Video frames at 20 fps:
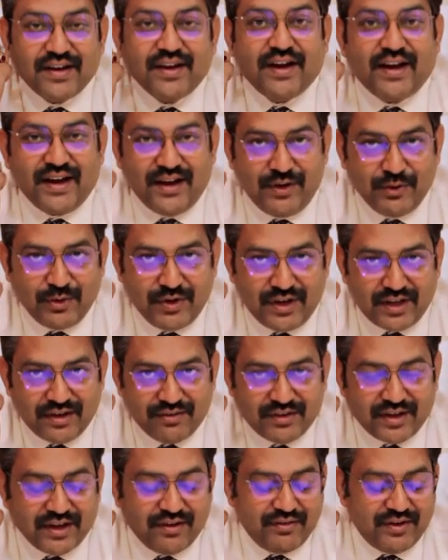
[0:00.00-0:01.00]
I don't
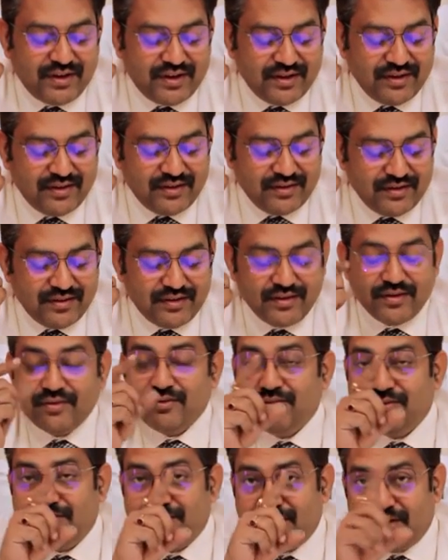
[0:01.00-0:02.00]
have cavity.
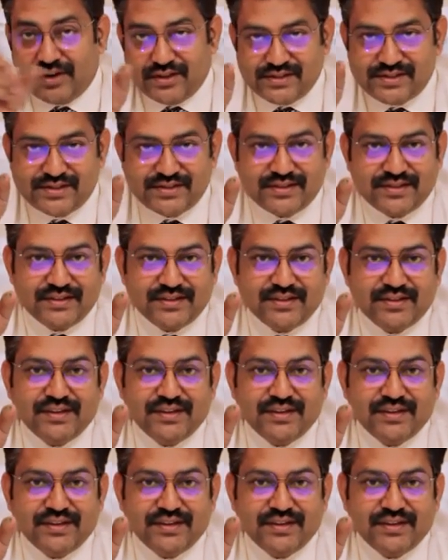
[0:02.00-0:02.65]
False.